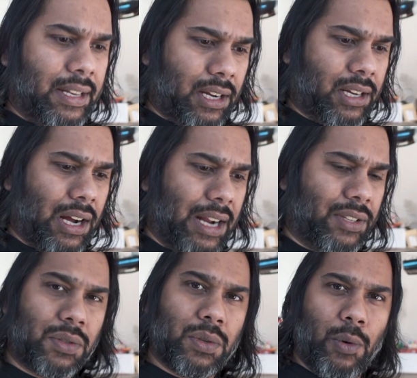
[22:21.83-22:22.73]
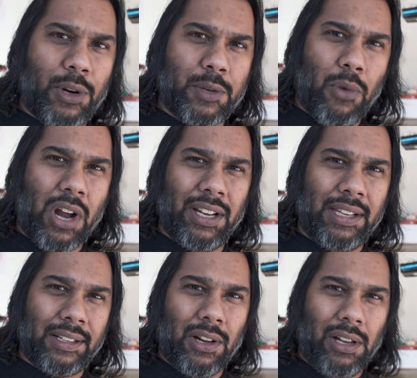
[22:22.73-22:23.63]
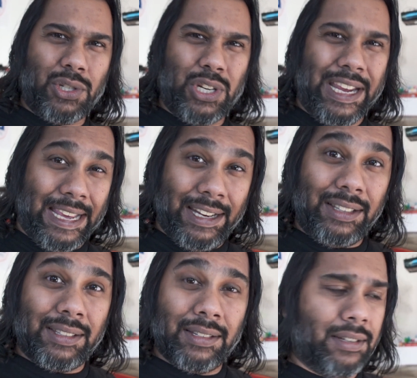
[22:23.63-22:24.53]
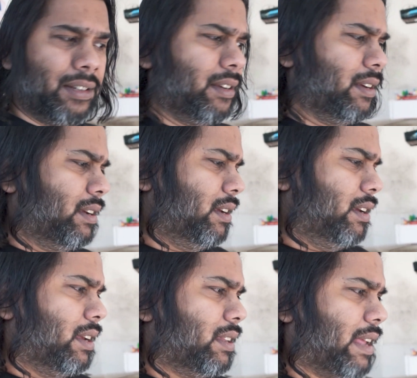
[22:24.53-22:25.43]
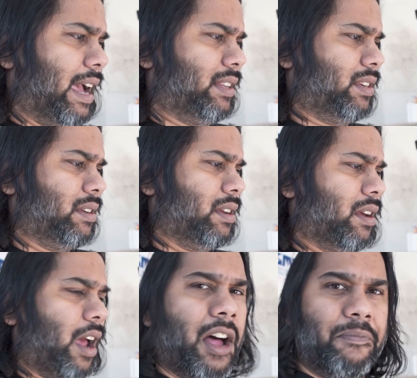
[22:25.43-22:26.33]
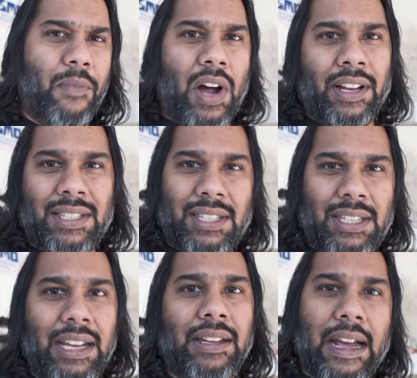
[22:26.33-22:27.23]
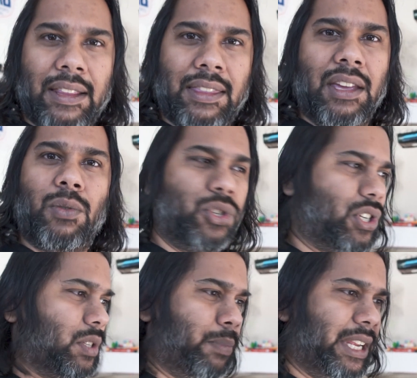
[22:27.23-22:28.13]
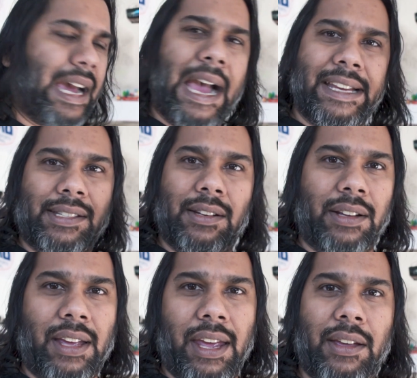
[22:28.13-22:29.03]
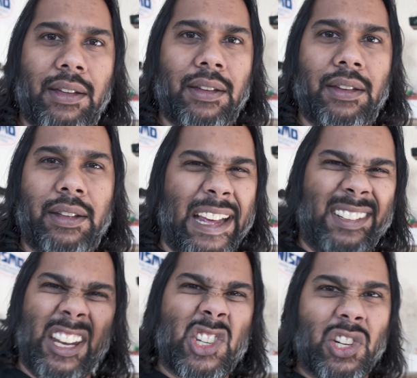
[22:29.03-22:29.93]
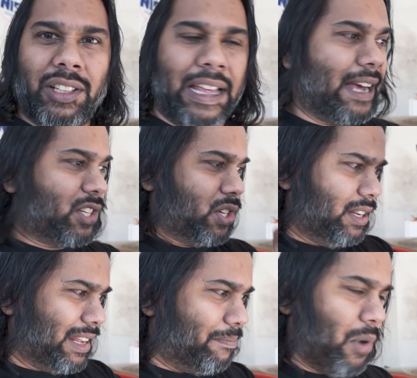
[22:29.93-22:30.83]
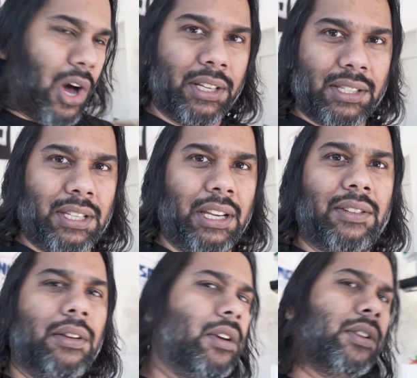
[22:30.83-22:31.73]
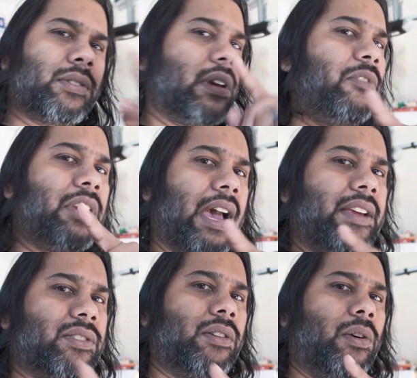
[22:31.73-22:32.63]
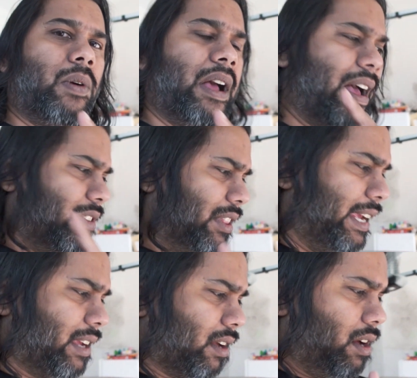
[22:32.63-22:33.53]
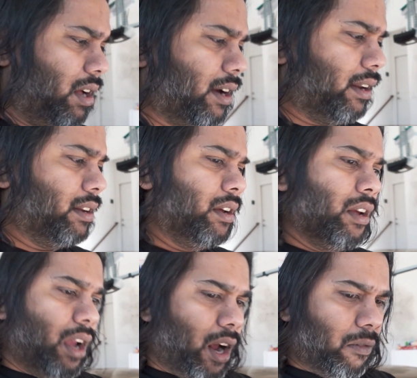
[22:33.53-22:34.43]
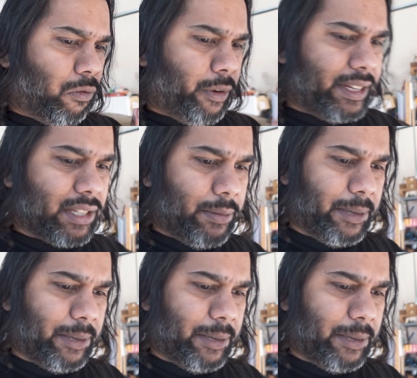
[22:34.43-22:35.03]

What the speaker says: That car has so much modern technology in it that a modern seat, I think, will just be the icing on the cake. That digital dash, that modern seat. So if you guys know, have a link on a reasonably